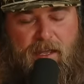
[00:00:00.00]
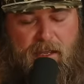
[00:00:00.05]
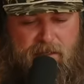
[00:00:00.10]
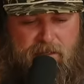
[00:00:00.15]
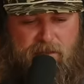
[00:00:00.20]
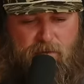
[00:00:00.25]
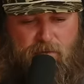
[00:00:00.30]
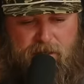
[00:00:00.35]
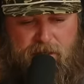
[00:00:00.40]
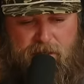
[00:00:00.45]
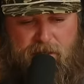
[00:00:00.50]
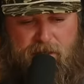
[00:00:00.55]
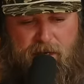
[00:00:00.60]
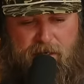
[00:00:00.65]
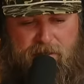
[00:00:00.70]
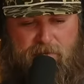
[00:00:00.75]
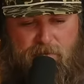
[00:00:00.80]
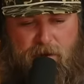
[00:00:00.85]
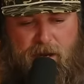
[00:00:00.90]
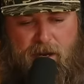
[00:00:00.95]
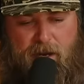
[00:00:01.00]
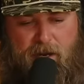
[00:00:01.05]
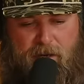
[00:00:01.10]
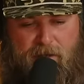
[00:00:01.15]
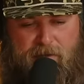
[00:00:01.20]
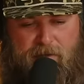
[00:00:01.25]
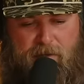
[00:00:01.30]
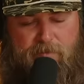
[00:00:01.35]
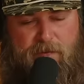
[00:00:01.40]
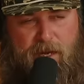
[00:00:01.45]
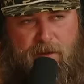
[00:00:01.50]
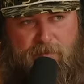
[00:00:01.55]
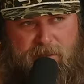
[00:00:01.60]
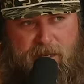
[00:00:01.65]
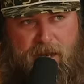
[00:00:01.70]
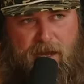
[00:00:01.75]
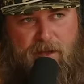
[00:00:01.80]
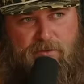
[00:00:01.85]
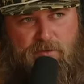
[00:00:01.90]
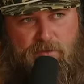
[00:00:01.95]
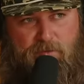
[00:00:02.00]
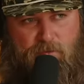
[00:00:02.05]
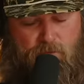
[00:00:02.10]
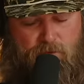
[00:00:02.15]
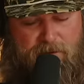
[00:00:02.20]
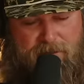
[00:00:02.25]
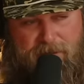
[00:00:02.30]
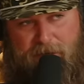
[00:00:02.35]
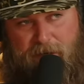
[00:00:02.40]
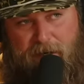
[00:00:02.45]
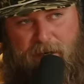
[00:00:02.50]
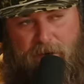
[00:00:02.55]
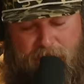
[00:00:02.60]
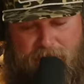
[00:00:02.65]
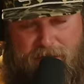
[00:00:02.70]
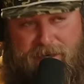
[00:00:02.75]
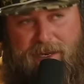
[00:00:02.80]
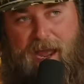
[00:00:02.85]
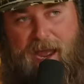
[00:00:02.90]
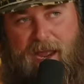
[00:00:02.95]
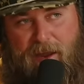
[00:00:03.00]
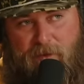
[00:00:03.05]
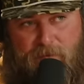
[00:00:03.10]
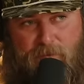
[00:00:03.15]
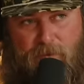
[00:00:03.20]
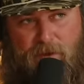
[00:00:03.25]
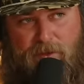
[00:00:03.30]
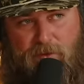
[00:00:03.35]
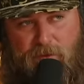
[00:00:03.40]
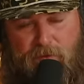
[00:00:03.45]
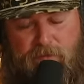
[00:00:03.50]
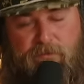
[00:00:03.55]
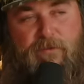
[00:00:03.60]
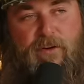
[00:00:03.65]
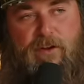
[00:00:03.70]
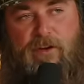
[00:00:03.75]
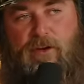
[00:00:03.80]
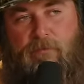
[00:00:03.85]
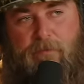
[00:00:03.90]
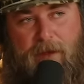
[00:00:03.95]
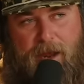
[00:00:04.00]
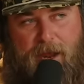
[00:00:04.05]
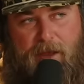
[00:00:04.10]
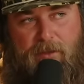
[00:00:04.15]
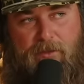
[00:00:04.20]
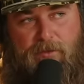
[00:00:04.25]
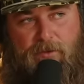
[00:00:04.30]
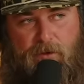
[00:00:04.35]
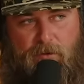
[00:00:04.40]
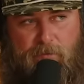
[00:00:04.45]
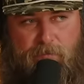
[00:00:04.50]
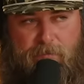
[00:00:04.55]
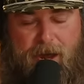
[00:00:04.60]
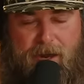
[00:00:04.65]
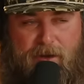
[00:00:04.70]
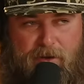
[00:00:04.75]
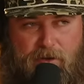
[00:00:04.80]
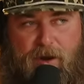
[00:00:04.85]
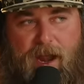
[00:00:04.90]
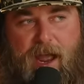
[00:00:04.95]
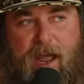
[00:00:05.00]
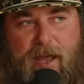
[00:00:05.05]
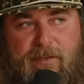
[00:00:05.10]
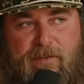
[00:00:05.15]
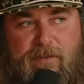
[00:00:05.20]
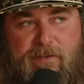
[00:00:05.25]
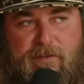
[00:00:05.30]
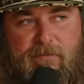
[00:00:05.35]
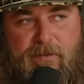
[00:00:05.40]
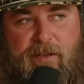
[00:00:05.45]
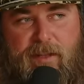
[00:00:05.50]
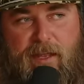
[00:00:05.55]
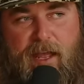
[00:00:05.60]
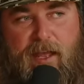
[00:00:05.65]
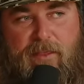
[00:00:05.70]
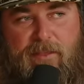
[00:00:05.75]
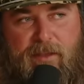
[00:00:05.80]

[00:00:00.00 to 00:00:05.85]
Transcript: So that's why, like, sometimes coyotes will literally die with their foot in their mouth or they're biting their ass and stuff like that.